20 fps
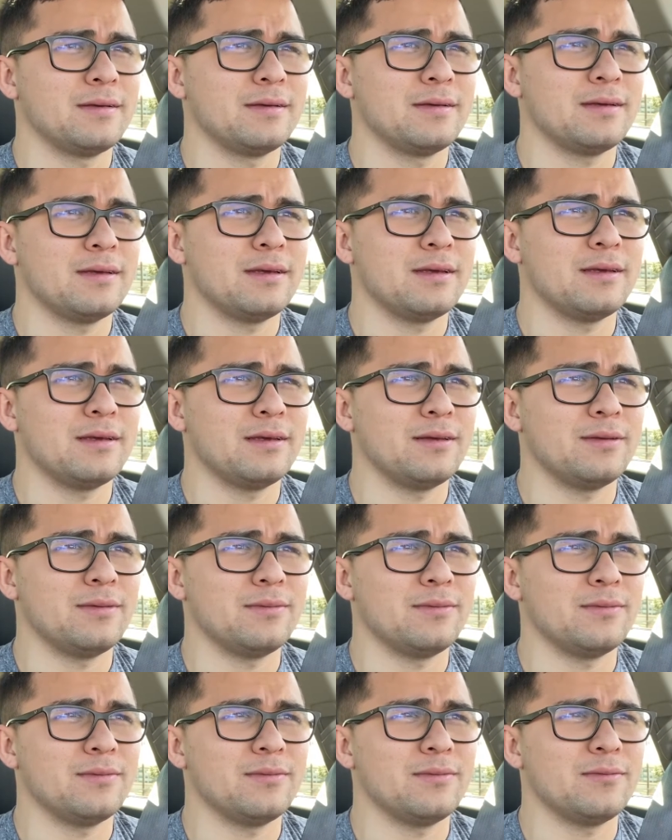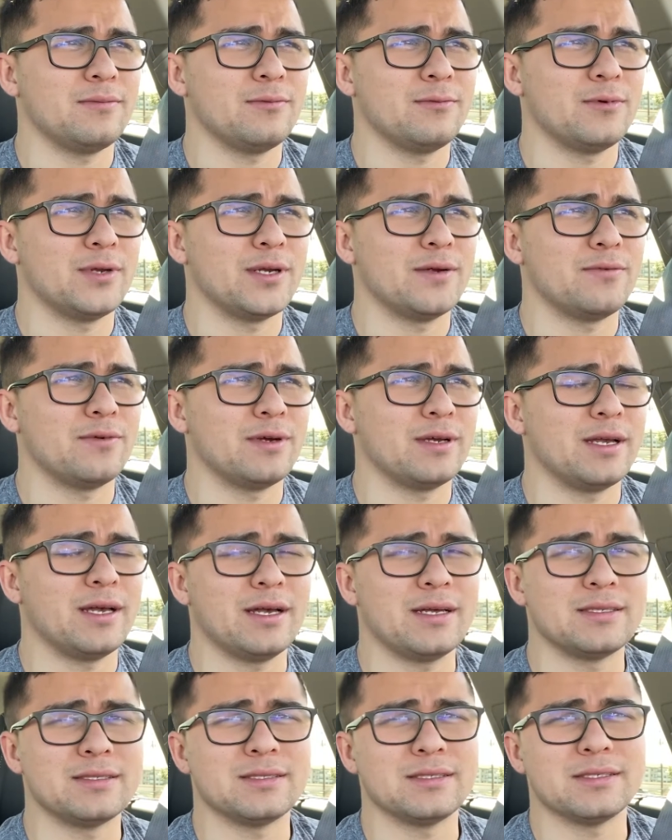And whenever I
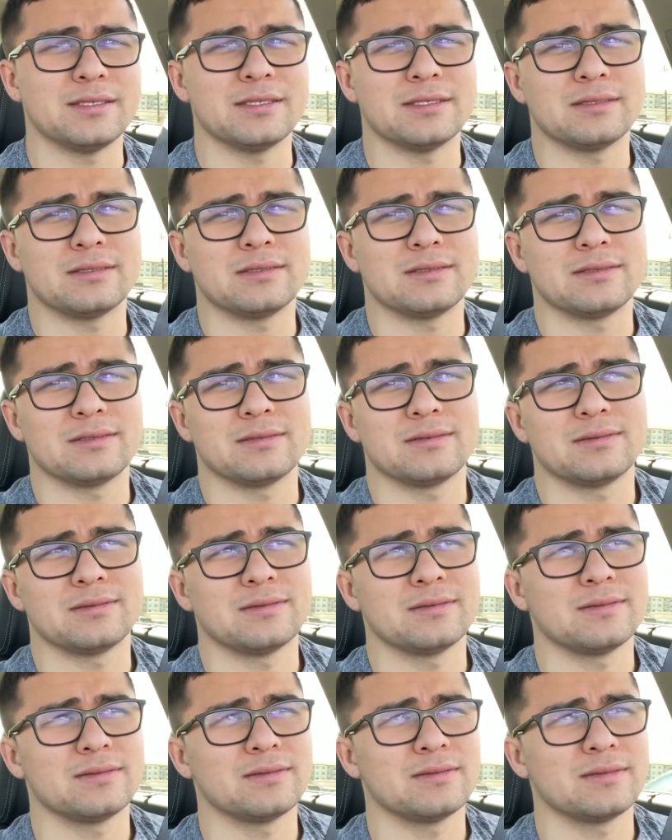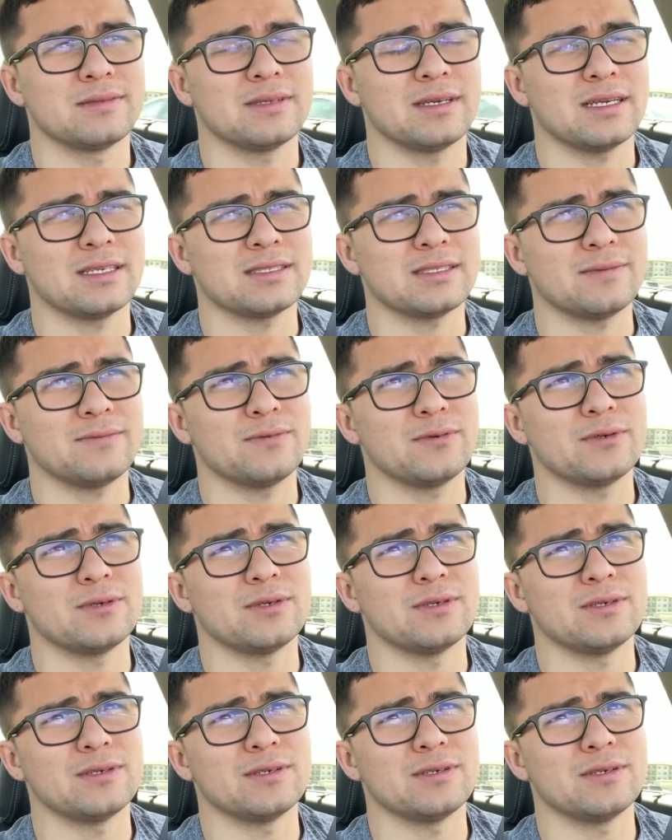had Zs, except
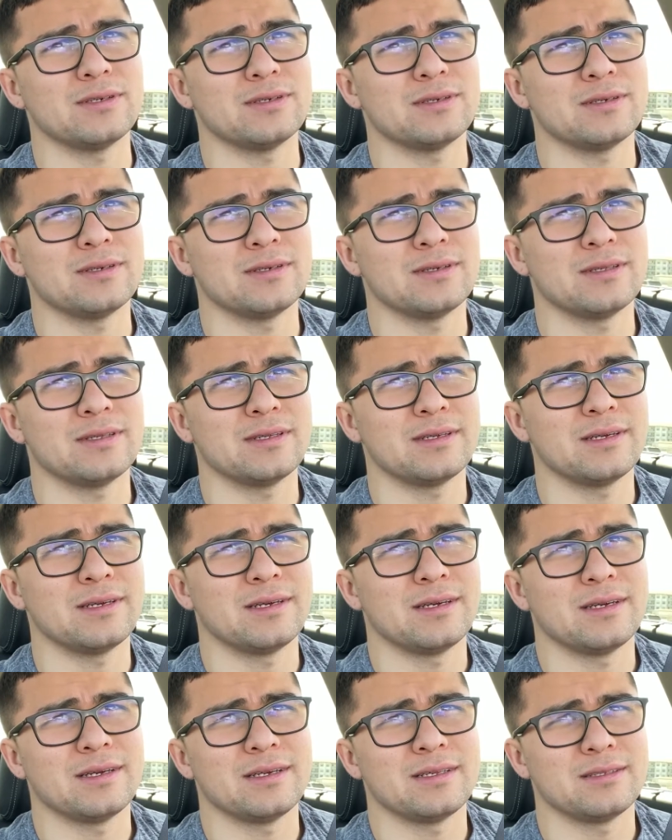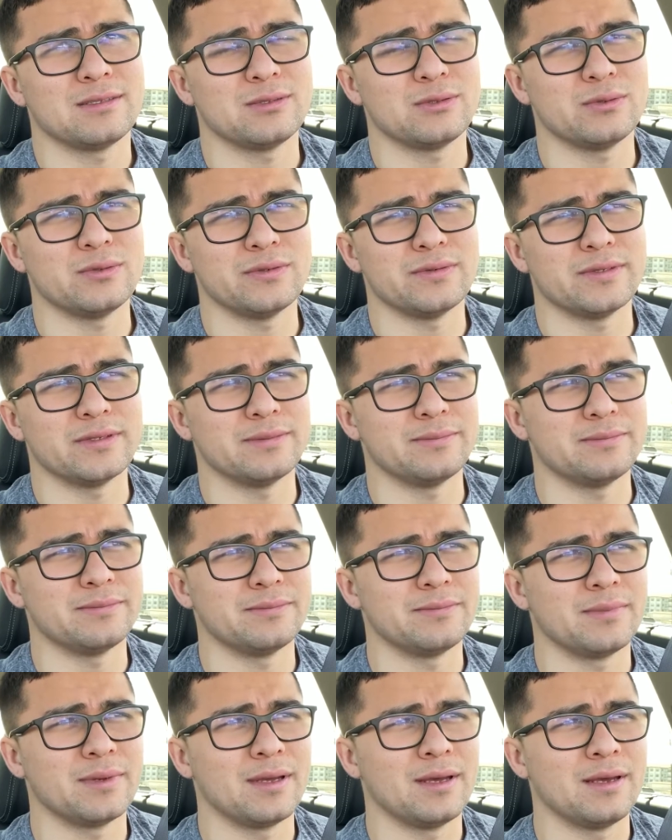for two of them
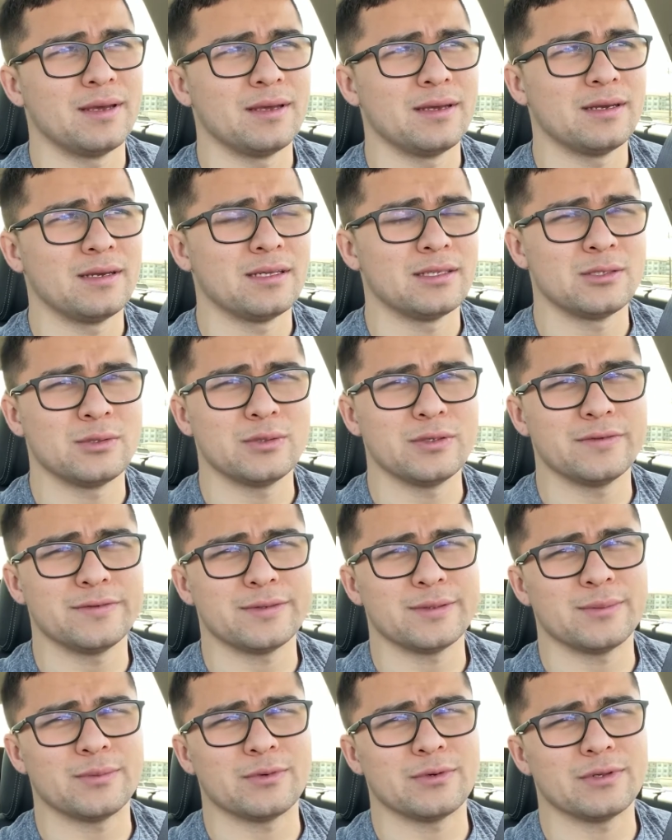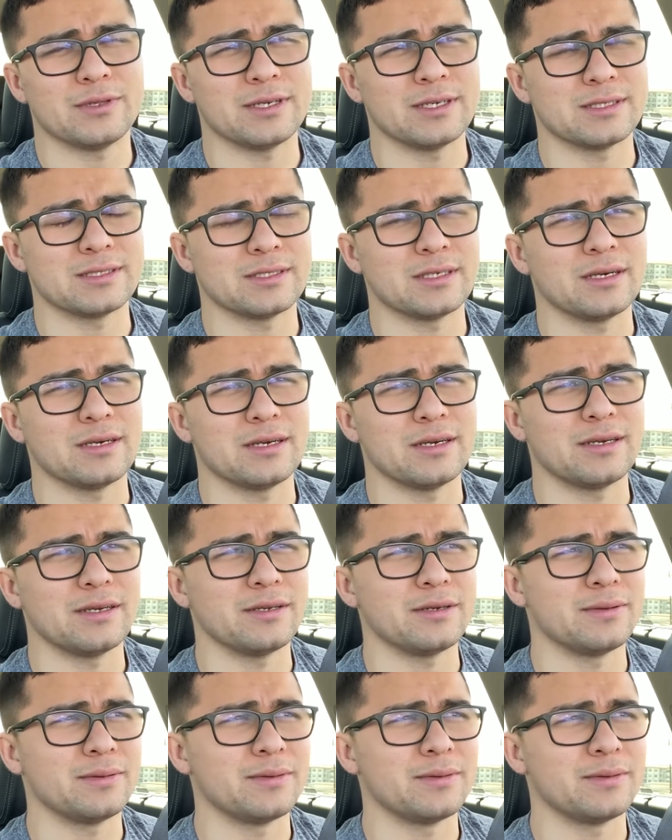were like stock height,